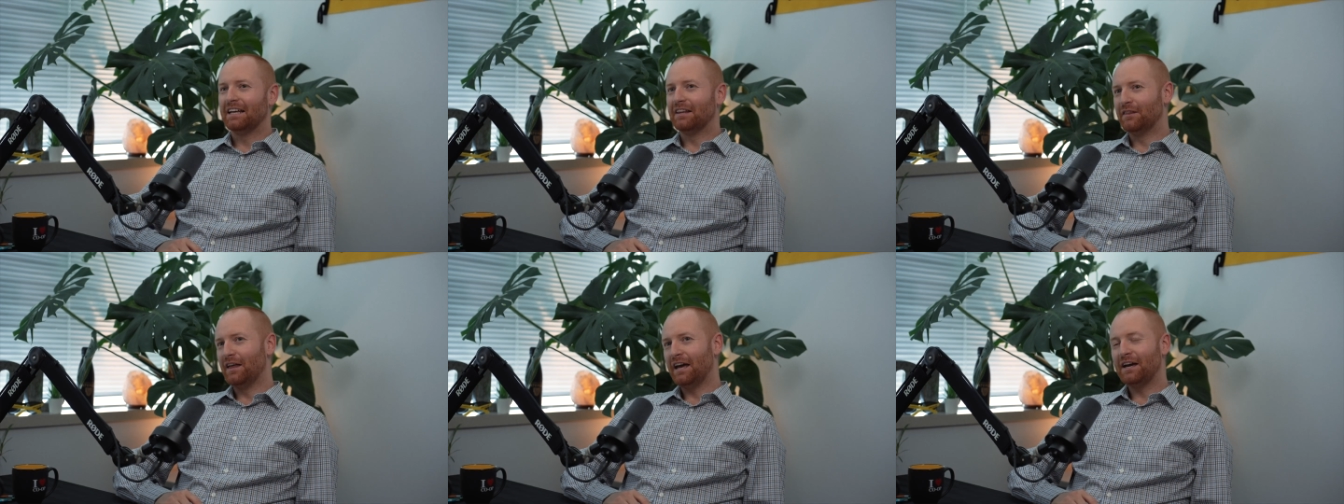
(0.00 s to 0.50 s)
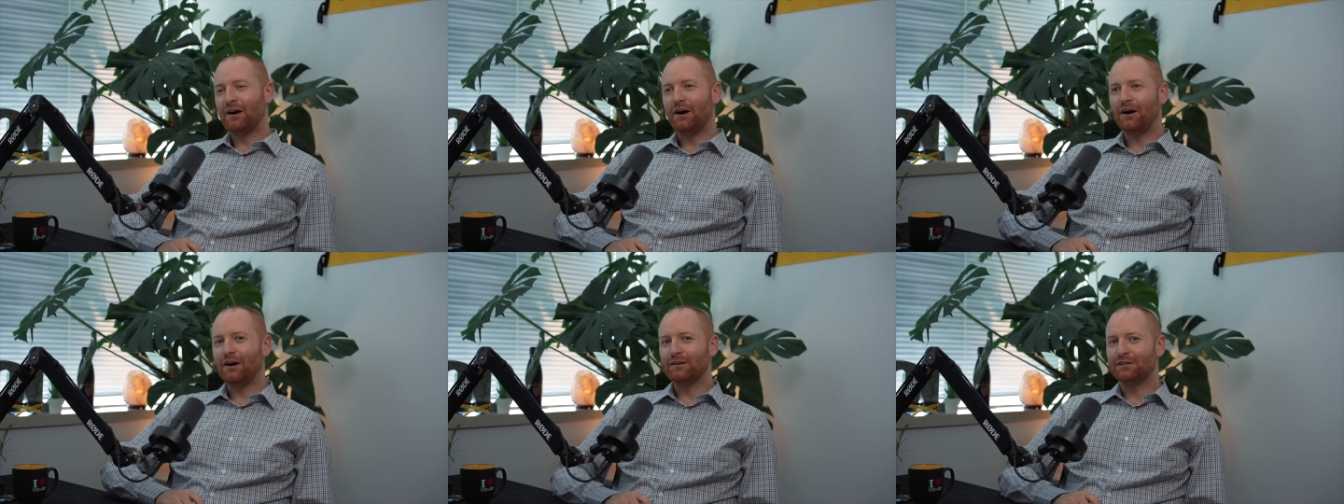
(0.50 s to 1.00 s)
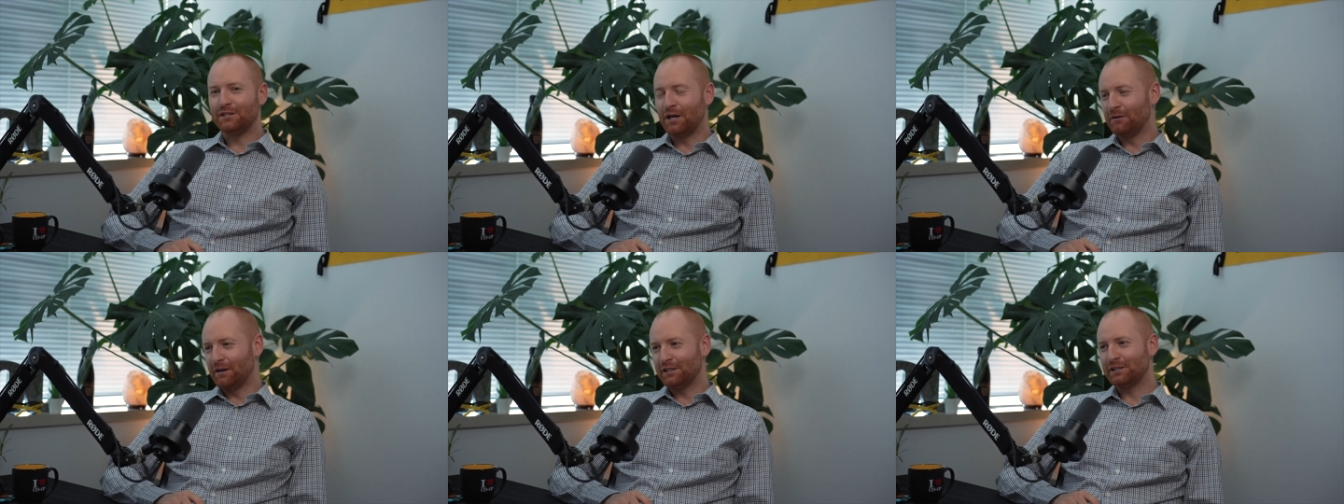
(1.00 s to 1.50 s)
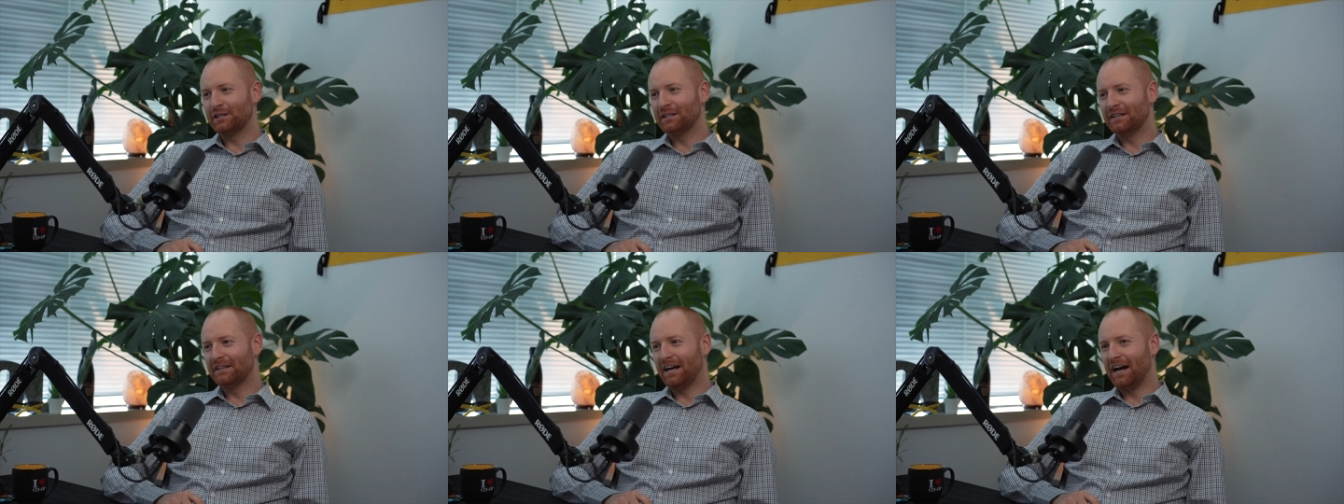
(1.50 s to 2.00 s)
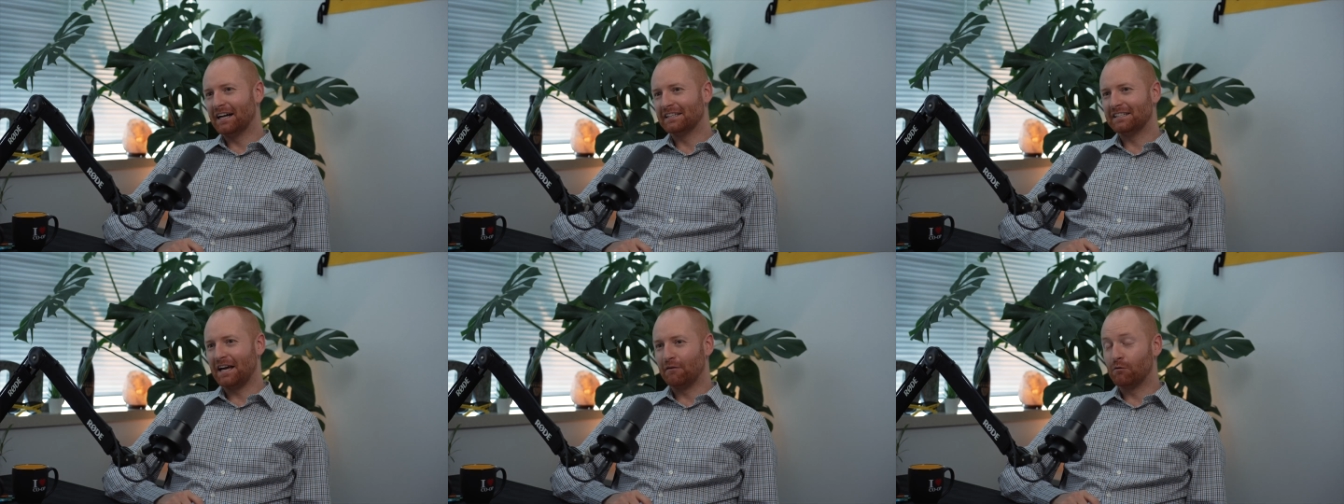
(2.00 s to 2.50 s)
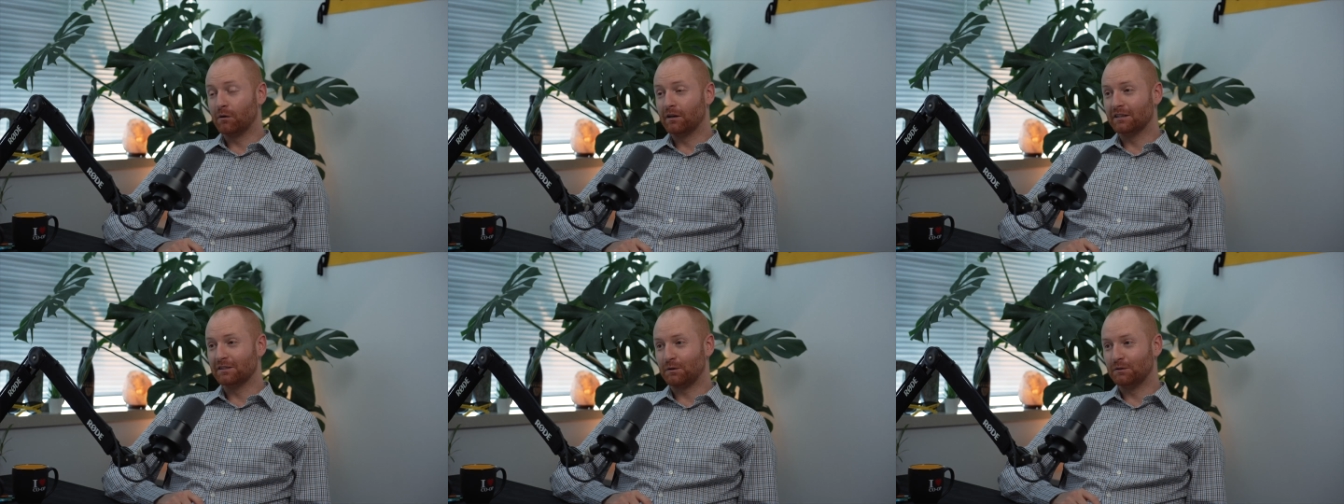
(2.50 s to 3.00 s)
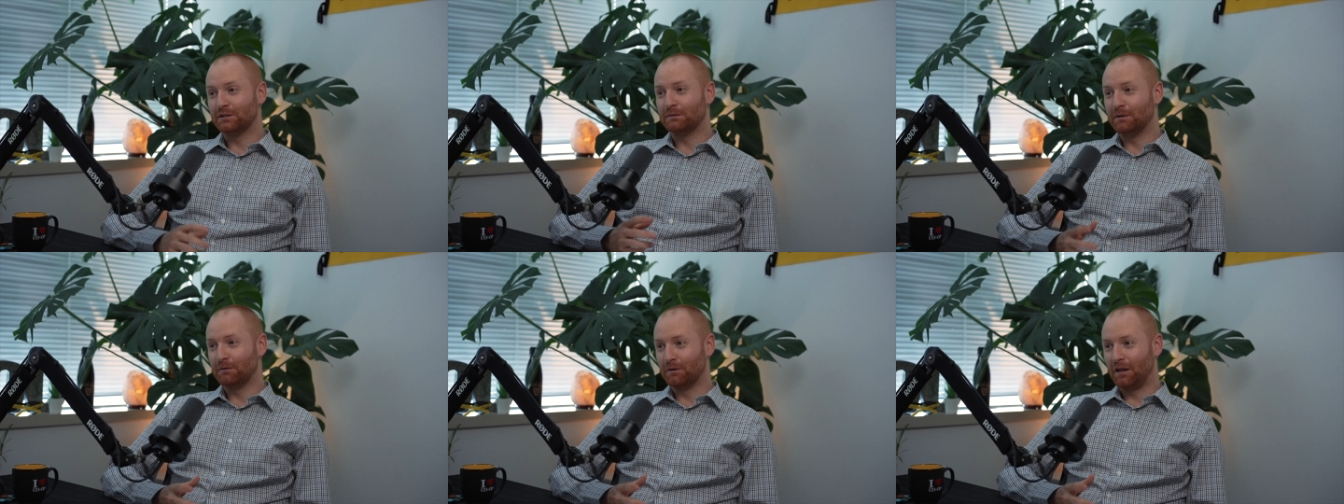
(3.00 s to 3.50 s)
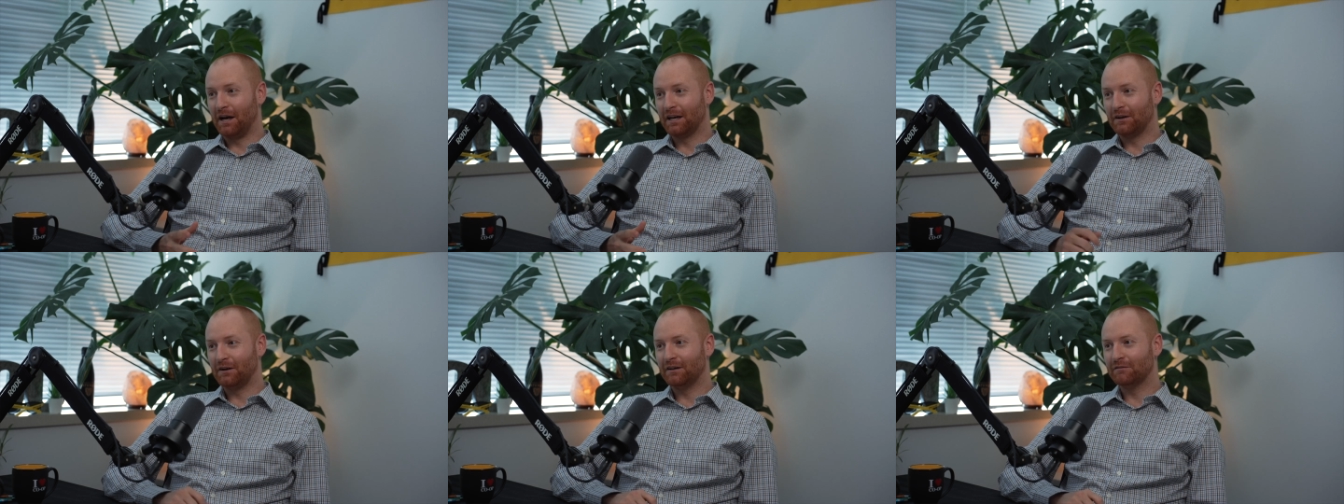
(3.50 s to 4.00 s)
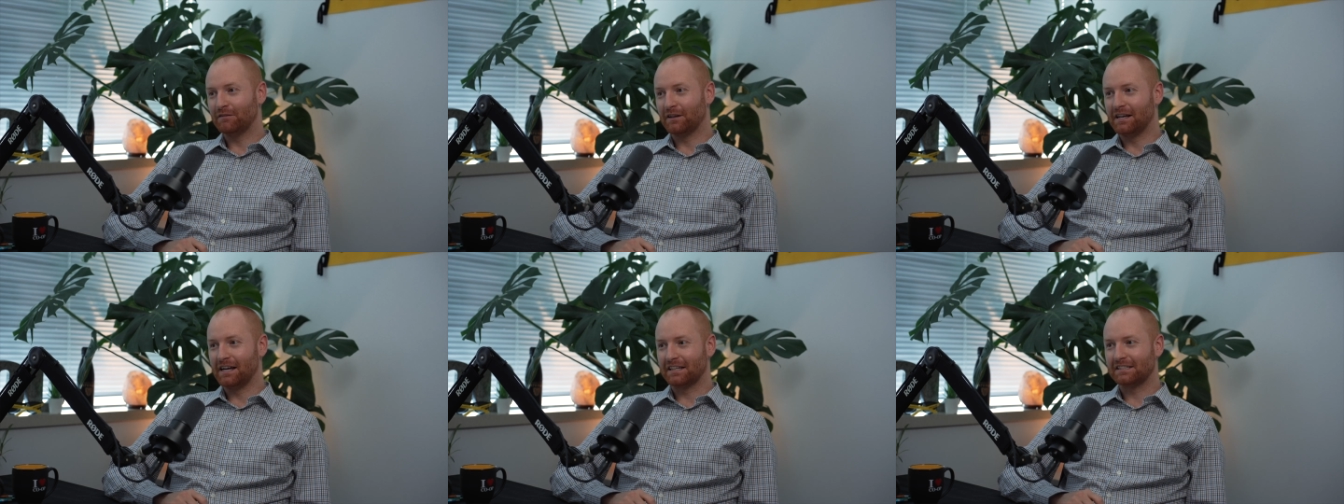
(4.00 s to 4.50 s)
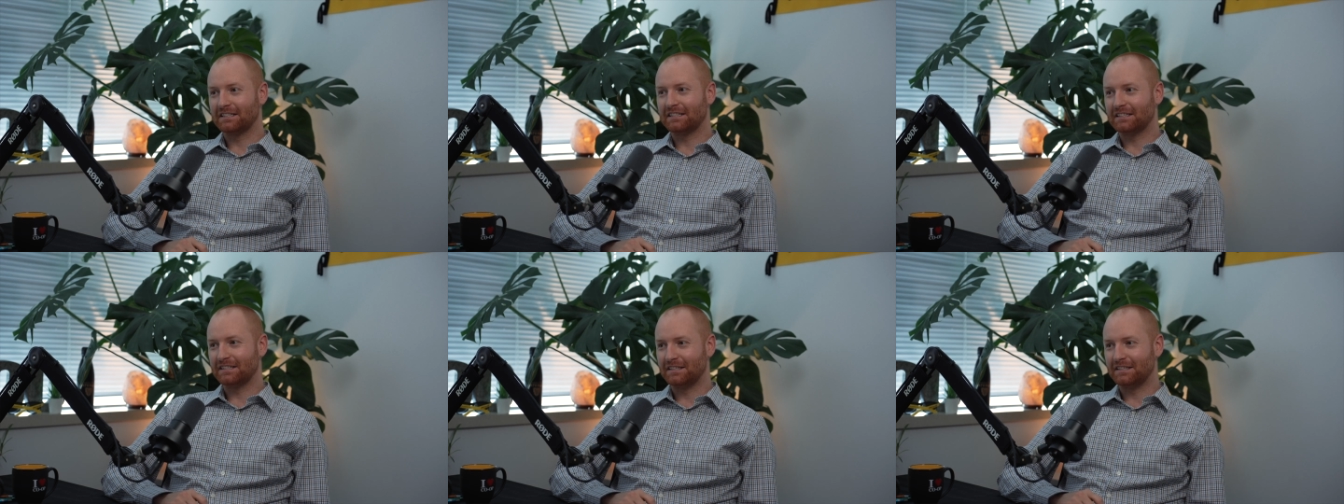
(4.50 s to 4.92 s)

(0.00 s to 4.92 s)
They are the generation that everyone is going to be relying on for the next